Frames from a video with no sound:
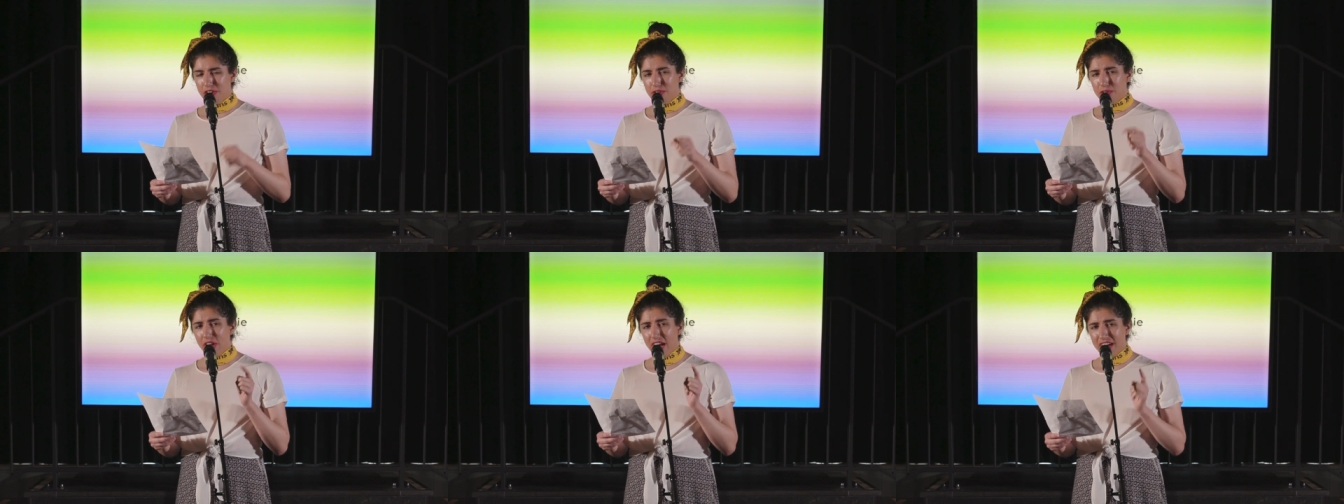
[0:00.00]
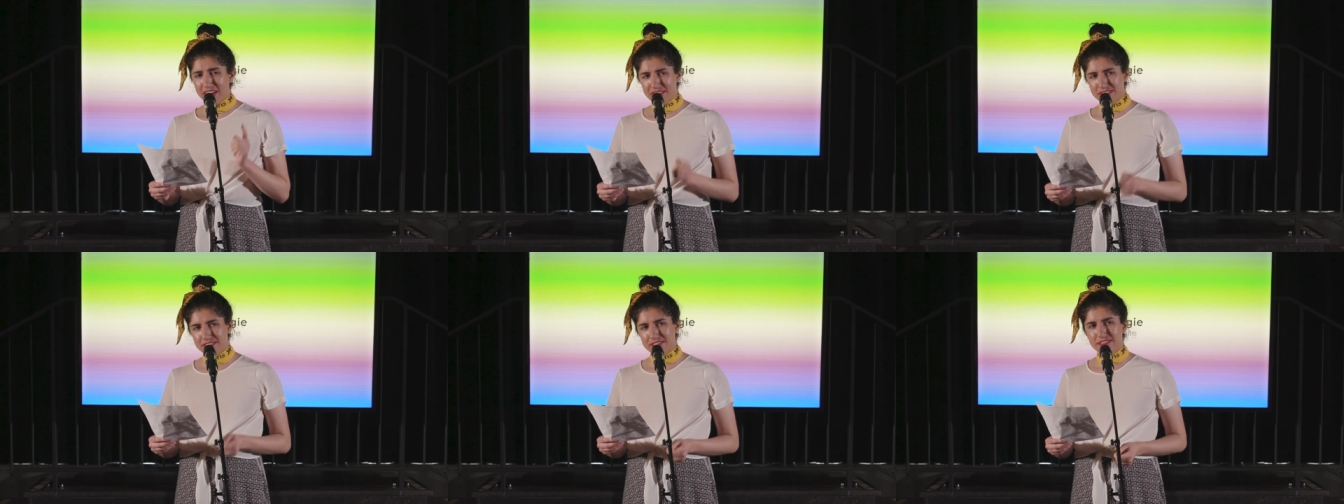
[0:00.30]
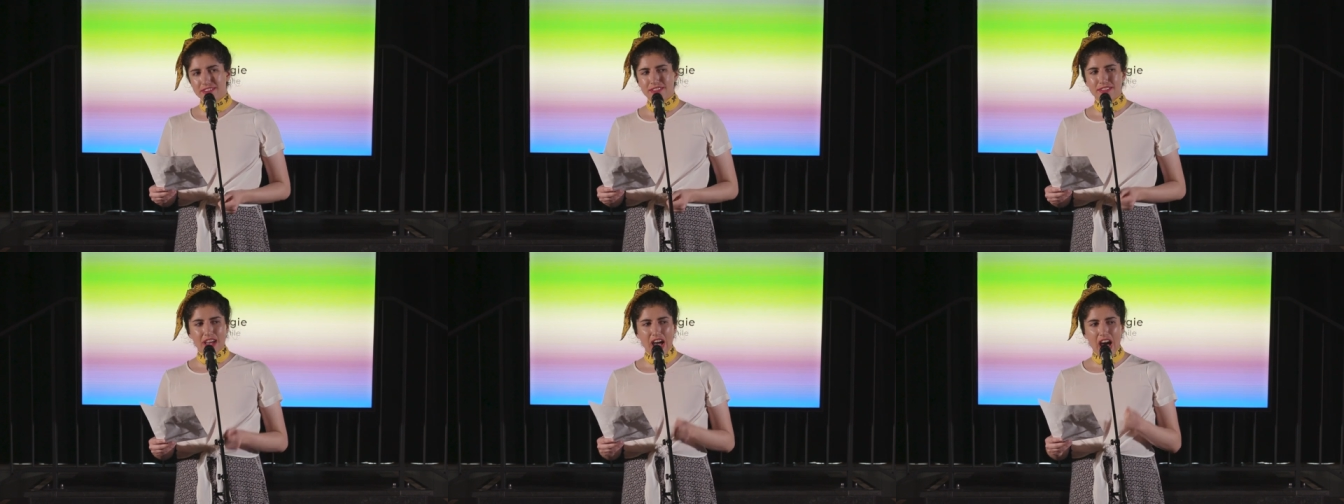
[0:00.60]

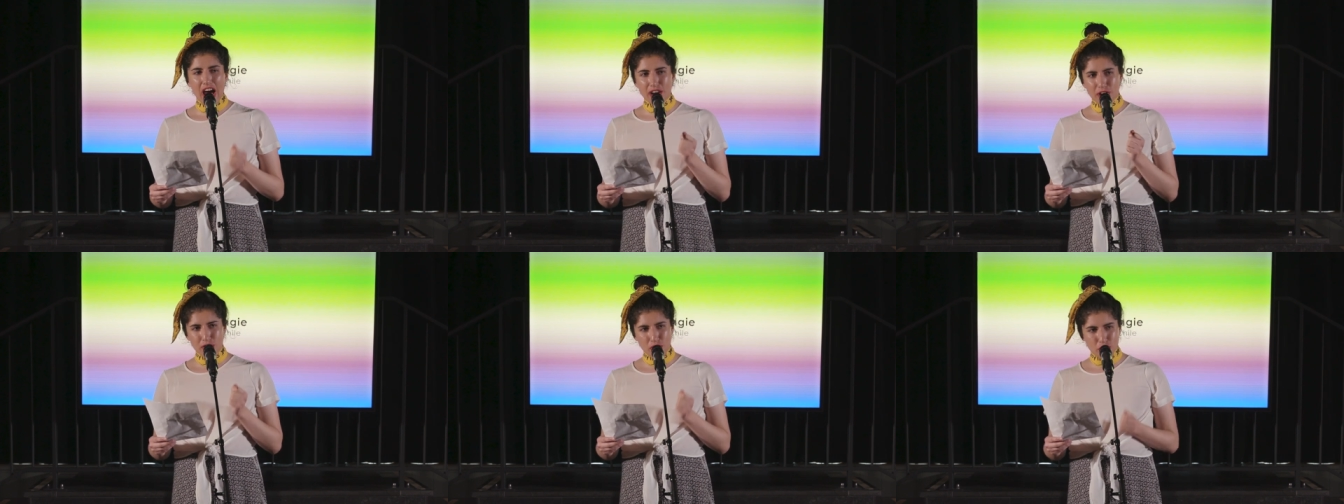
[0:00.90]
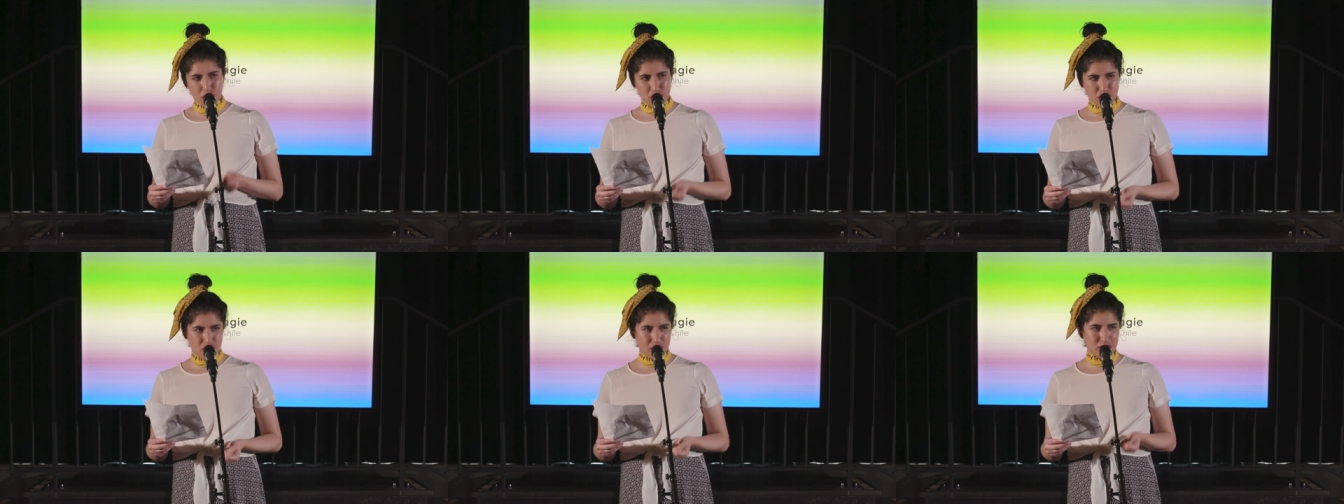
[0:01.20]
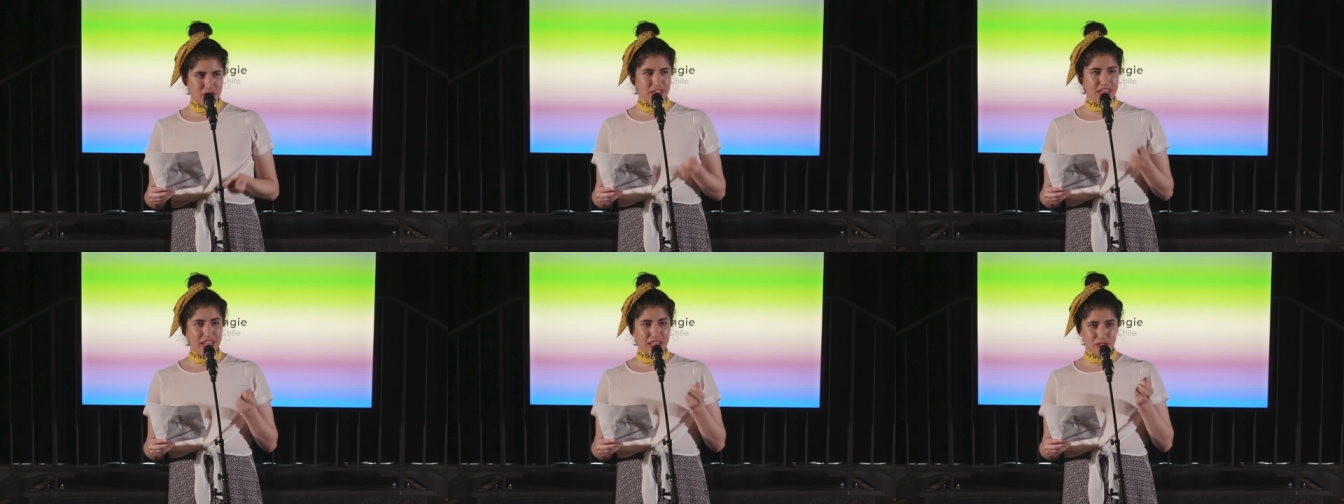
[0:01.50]
Rights are
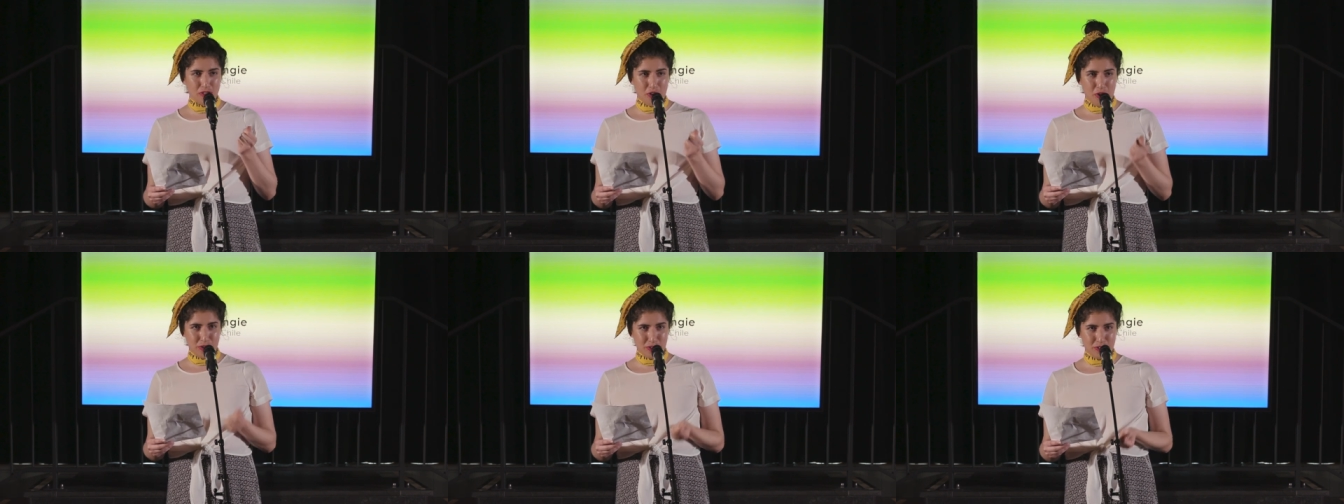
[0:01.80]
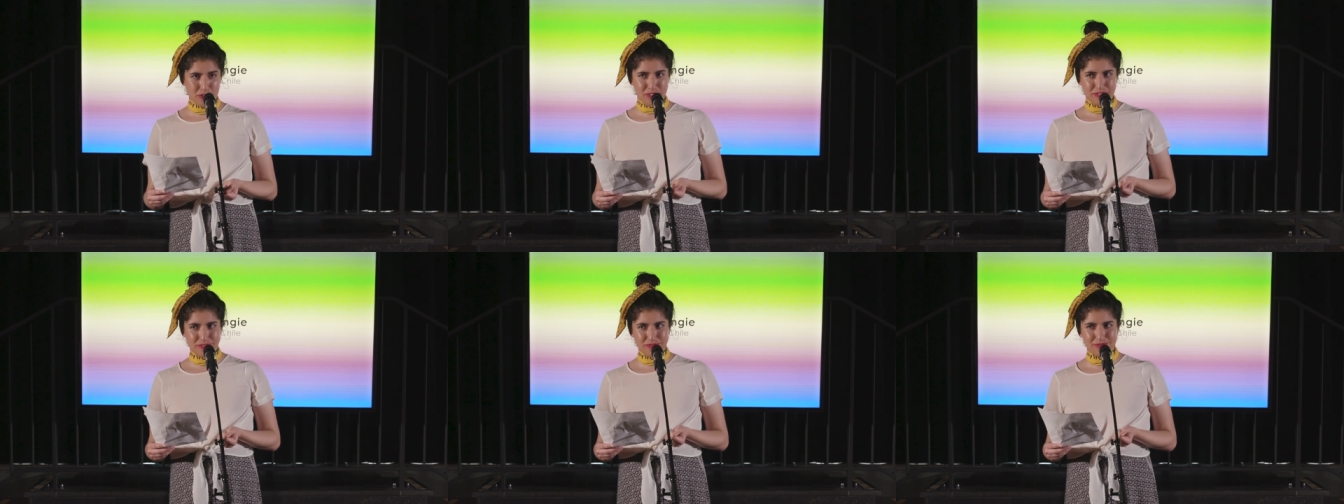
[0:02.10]
not enough.